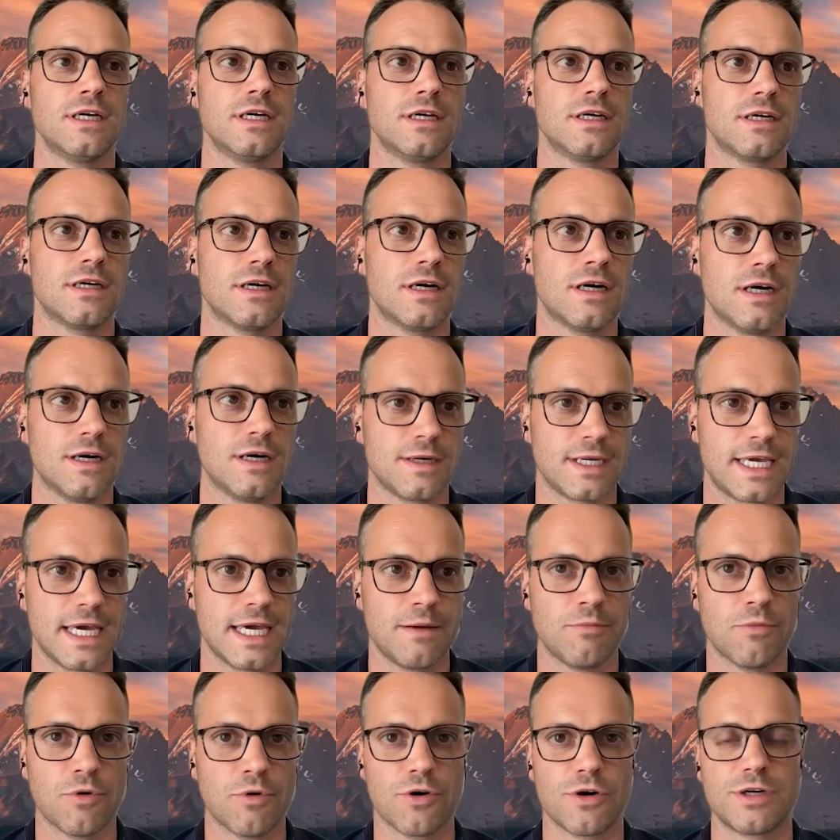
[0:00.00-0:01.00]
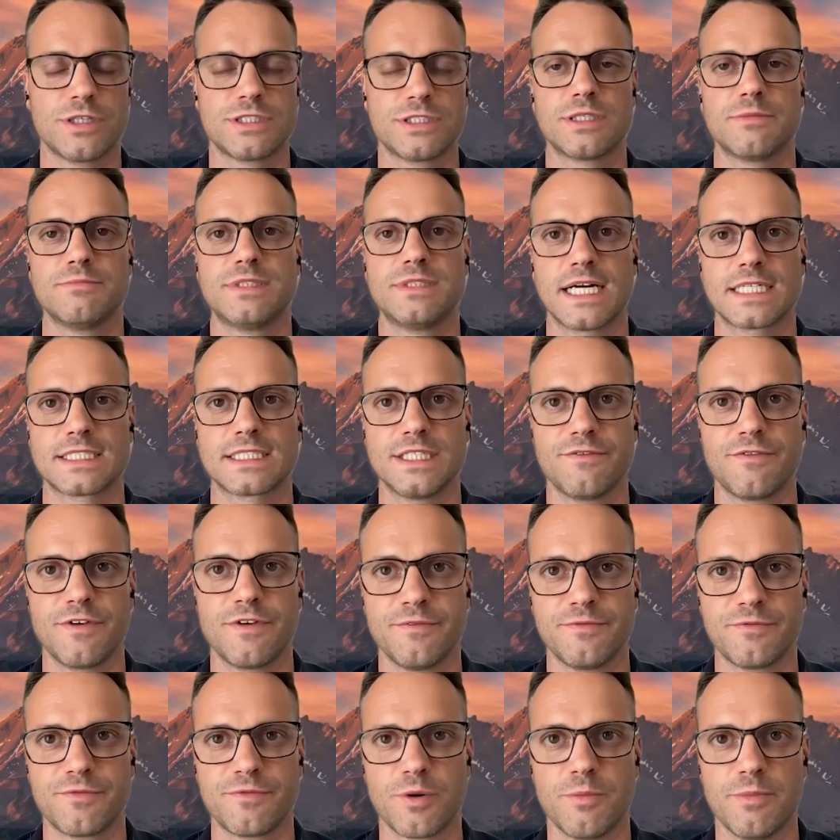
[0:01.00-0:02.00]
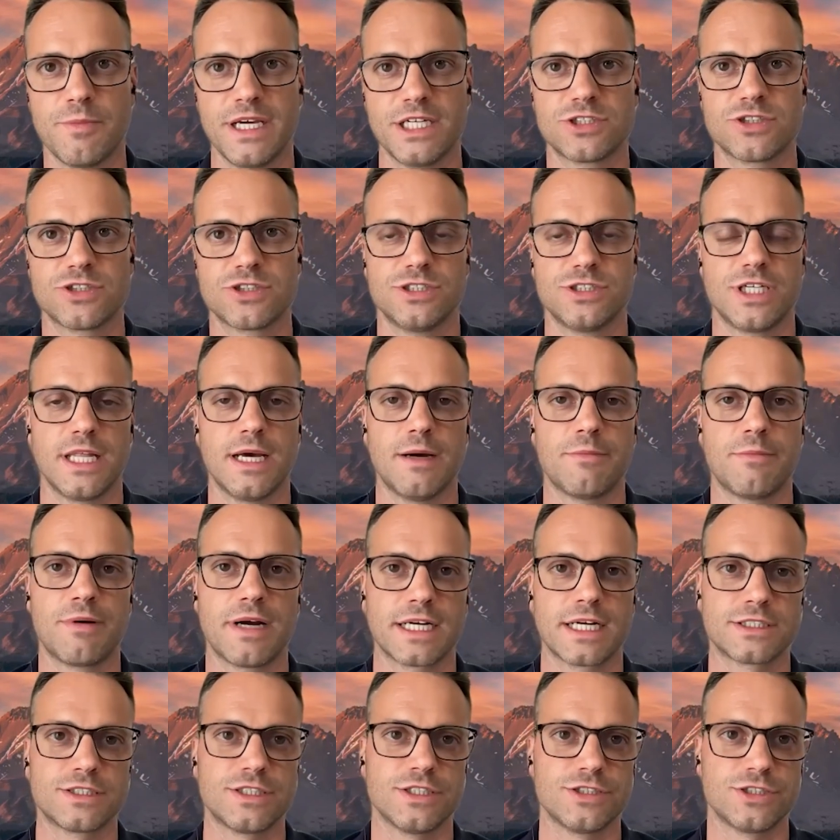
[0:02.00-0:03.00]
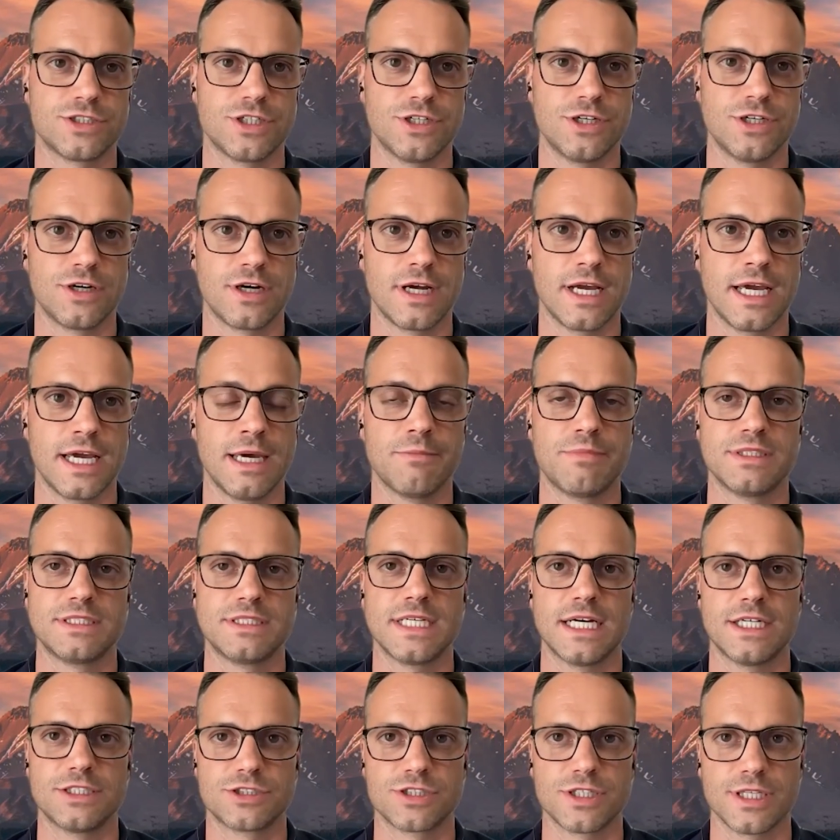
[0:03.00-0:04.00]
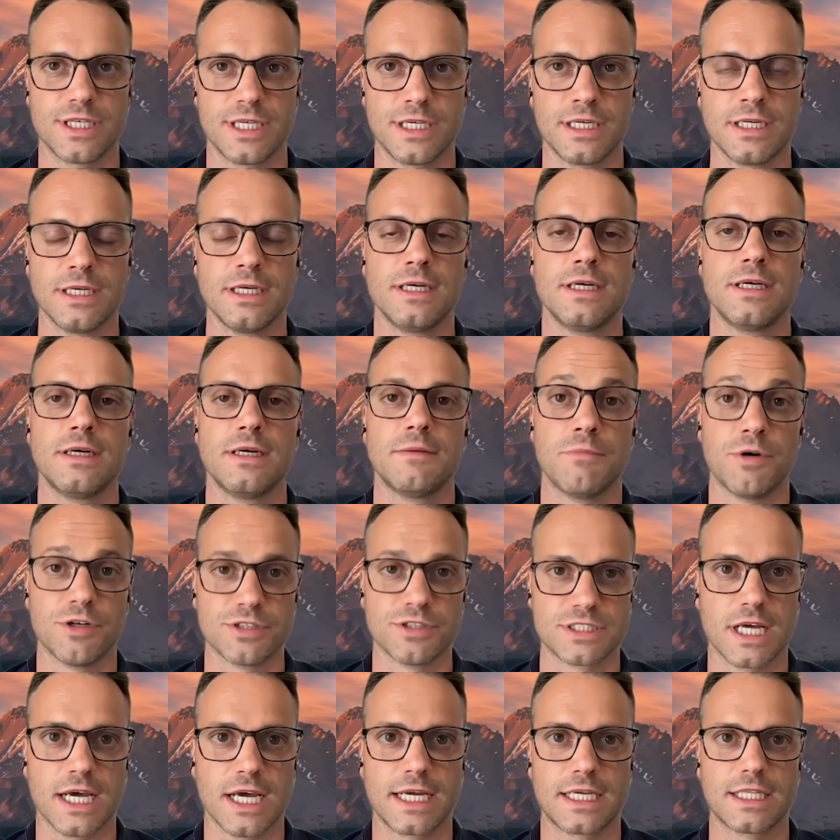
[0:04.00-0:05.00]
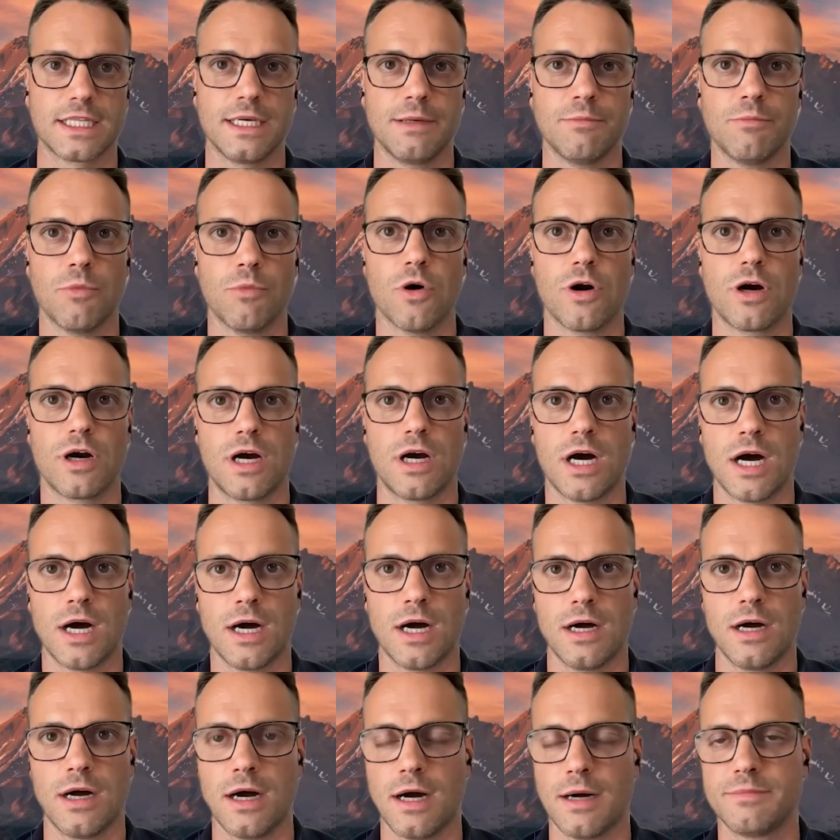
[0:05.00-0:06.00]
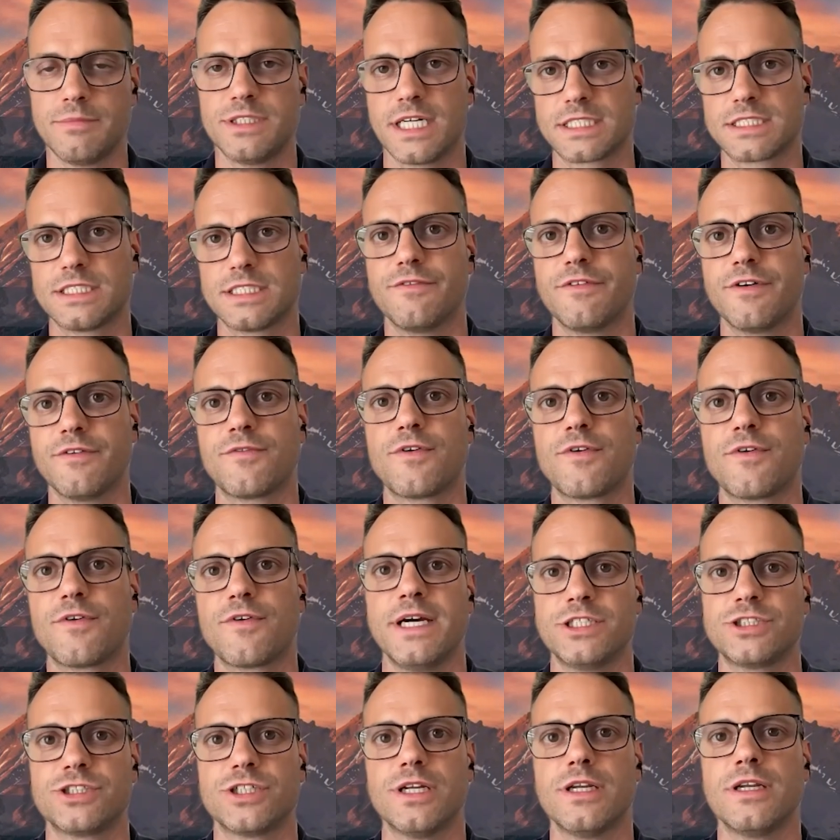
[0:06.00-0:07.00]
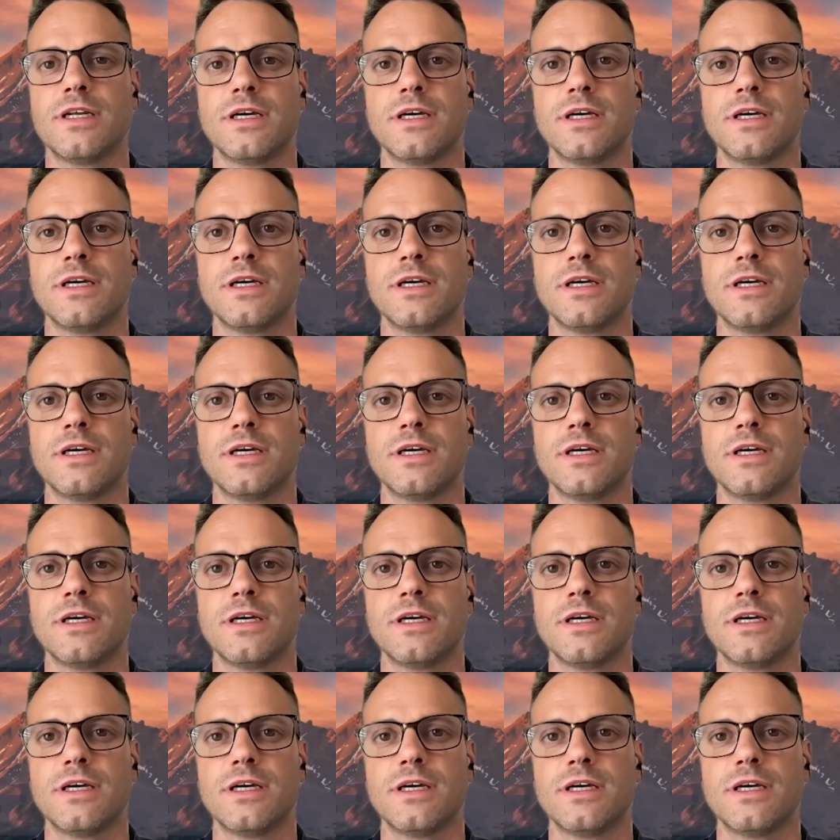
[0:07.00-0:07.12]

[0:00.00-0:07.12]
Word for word: Uh, get more subjective information to that practitioner, and potentially, most likely, more objective information.